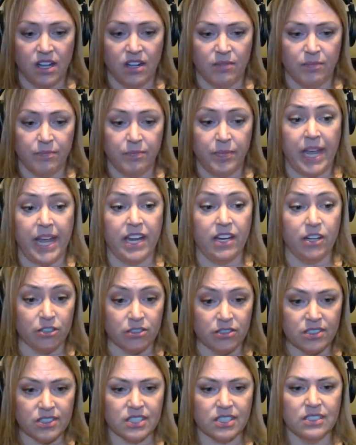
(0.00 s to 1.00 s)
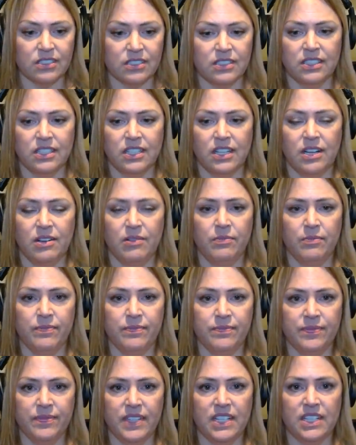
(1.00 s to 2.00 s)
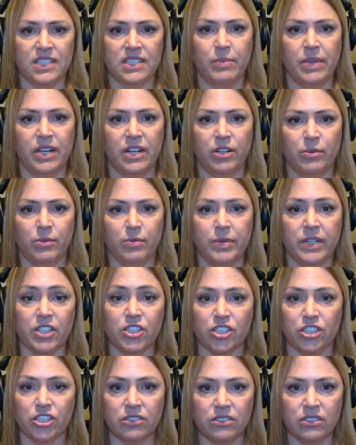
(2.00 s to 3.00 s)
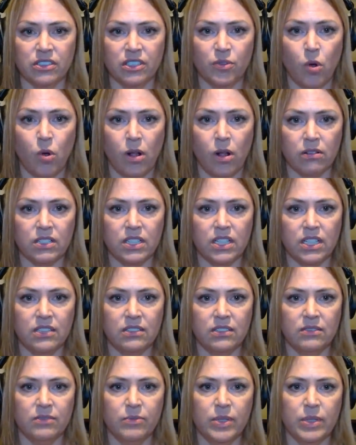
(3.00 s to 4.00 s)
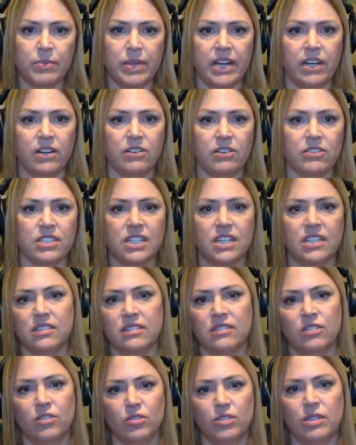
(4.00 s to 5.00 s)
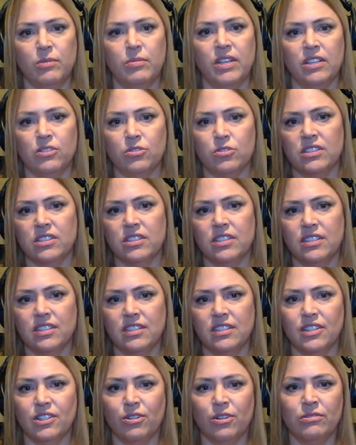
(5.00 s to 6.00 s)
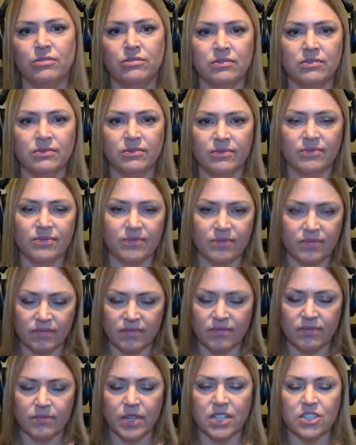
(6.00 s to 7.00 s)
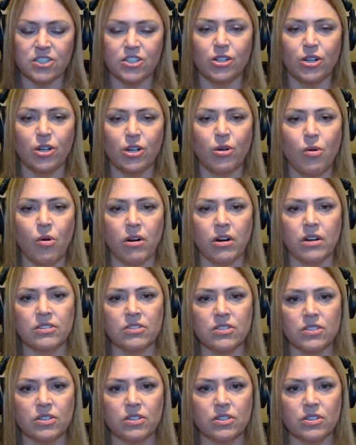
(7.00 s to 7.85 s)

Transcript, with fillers: um, payers um, is a better picture of quality, but payers tend to only be interested in their own patient cohort.